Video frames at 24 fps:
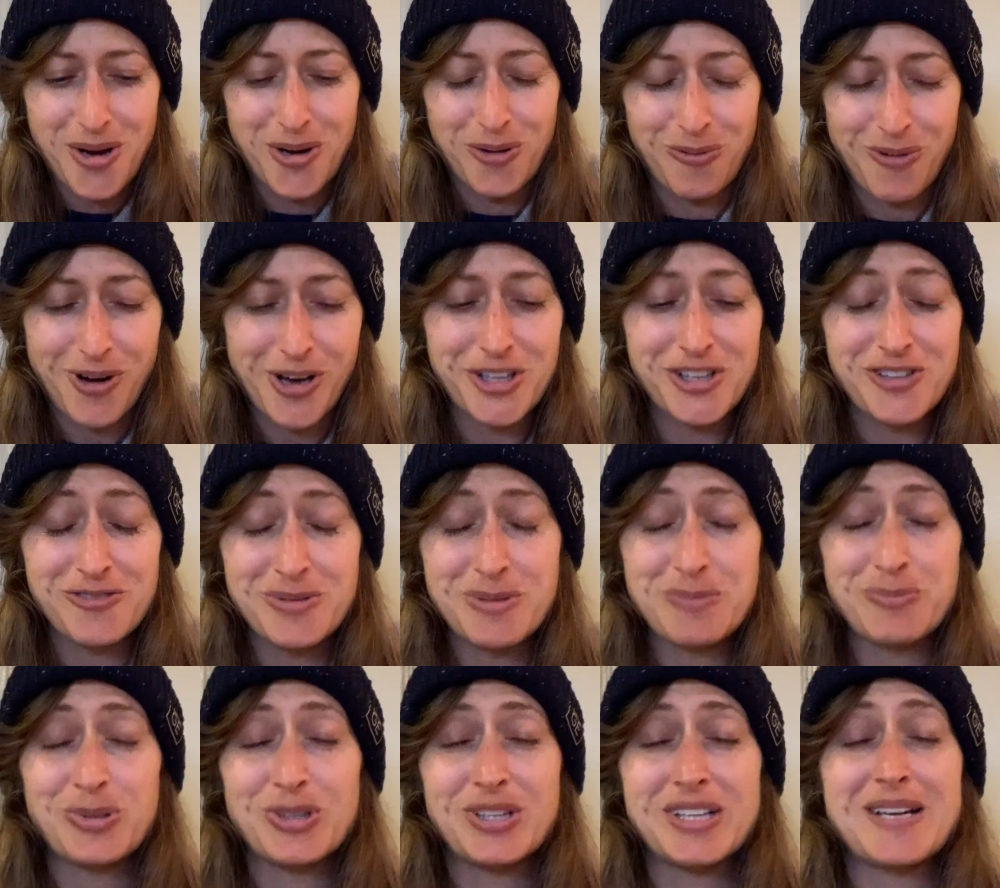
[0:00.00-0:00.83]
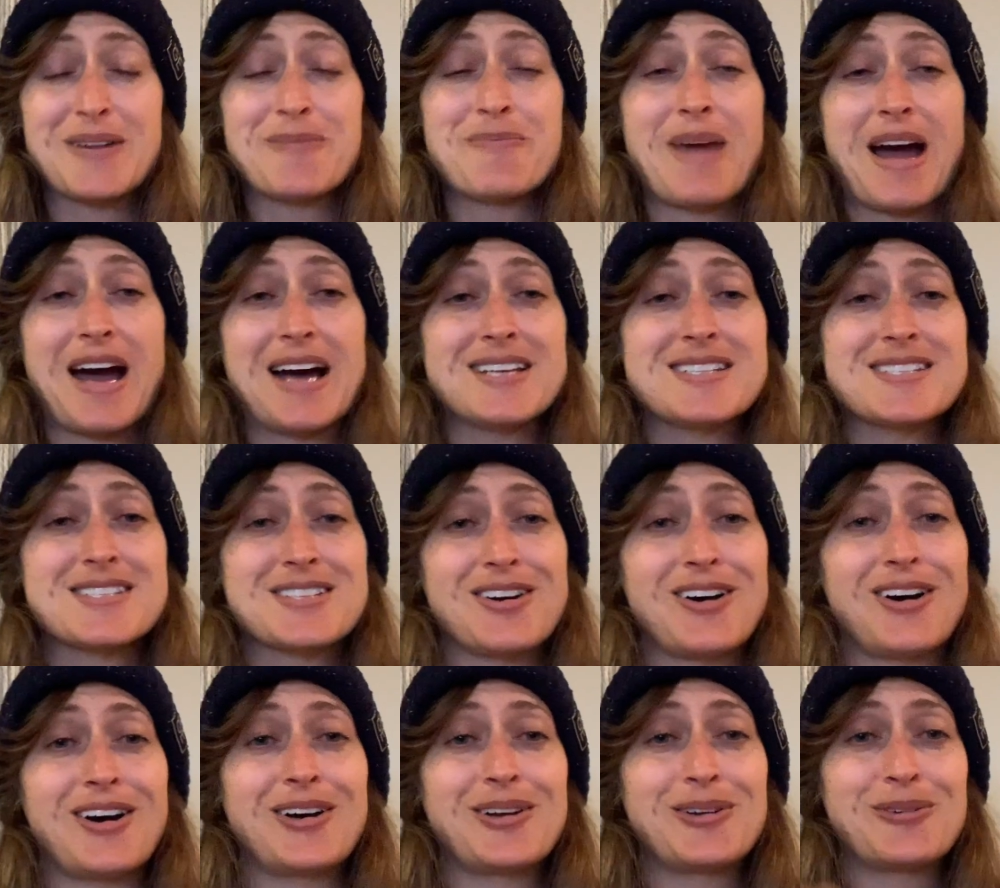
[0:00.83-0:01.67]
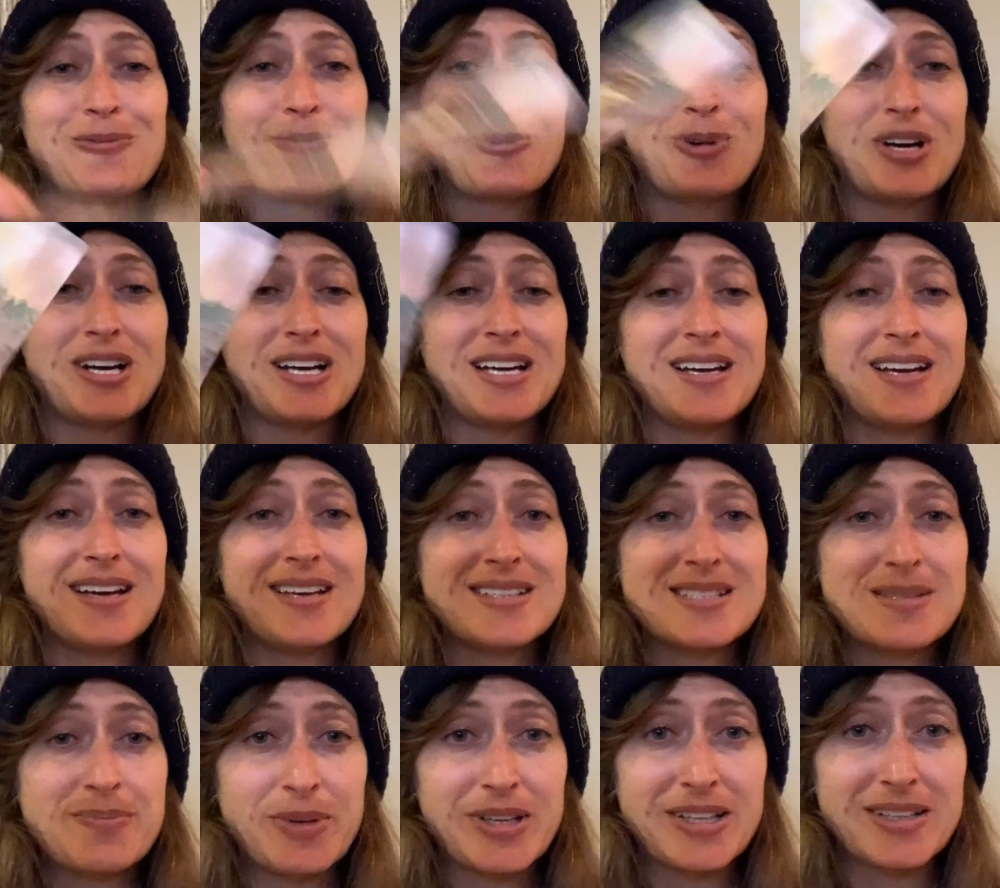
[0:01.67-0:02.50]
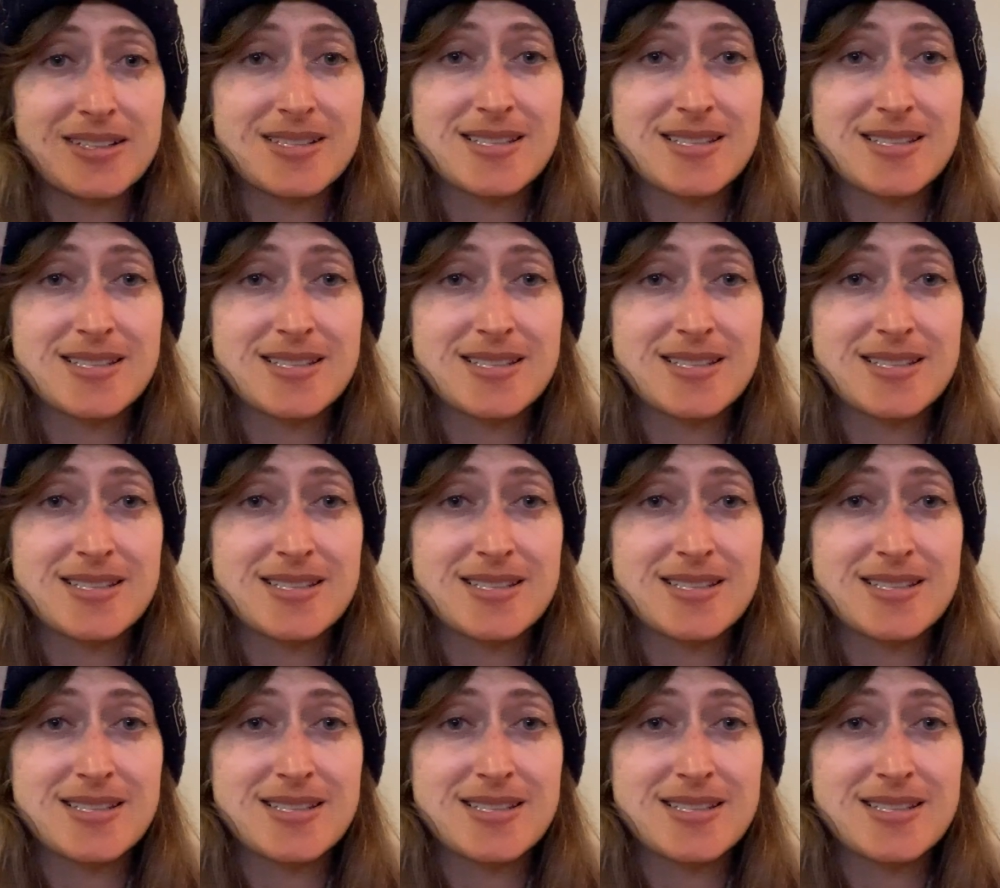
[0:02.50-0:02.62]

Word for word: what you've been putting a mask on, what has been